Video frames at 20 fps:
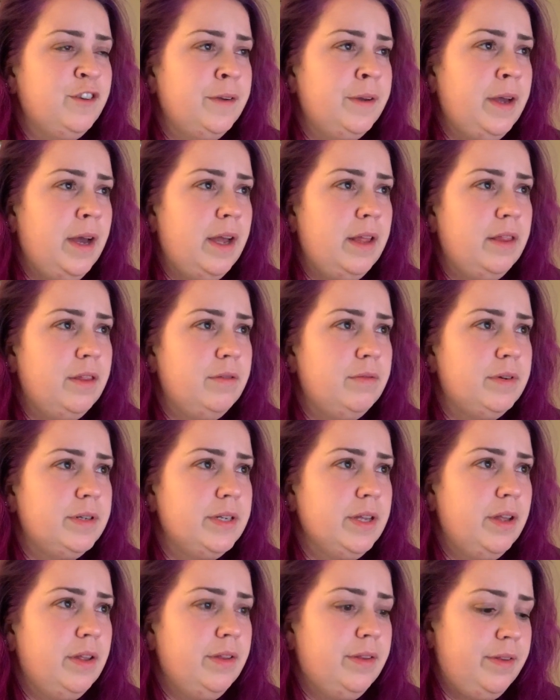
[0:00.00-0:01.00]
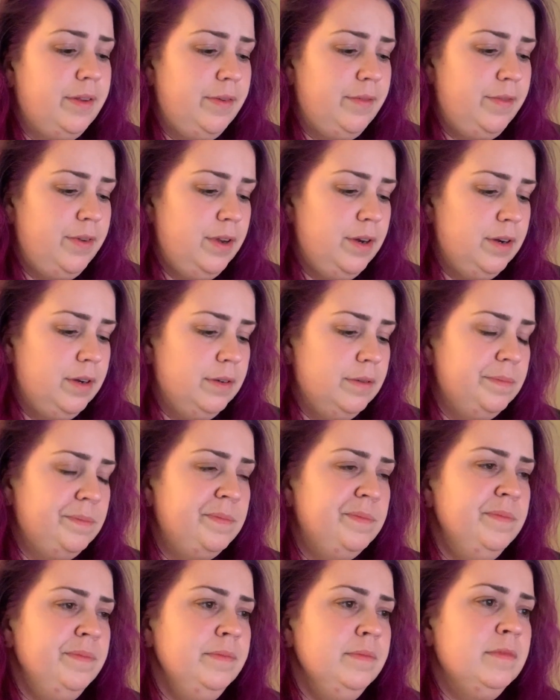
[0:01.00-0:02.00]
got the results of your
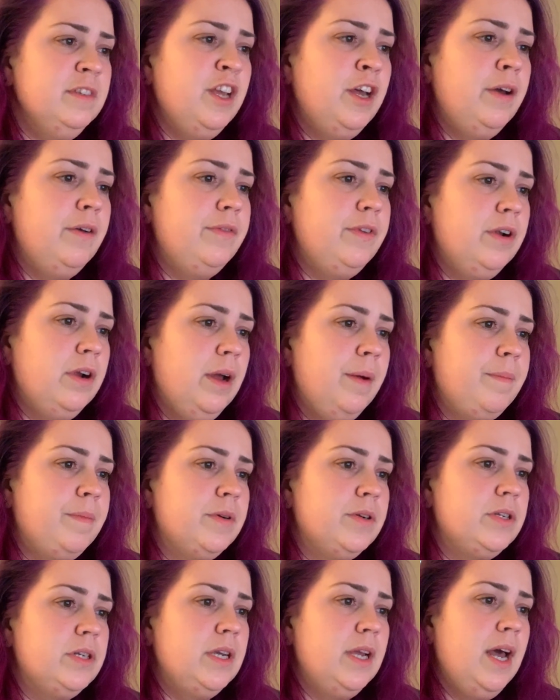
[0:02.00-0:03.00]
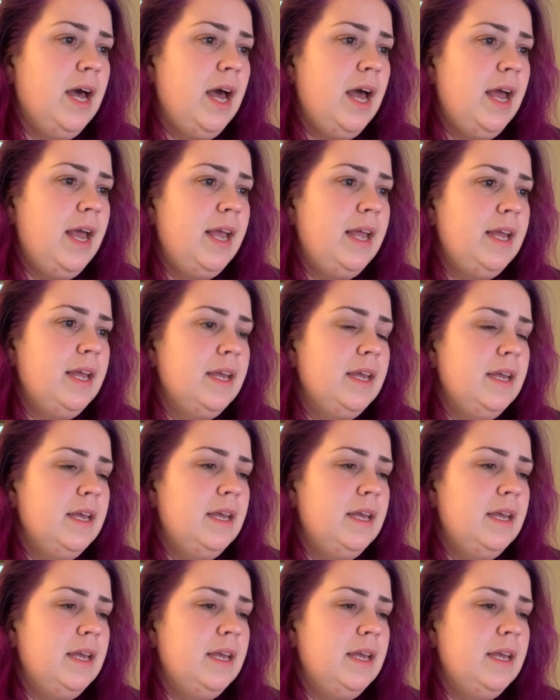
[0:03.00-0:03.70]
upper GI,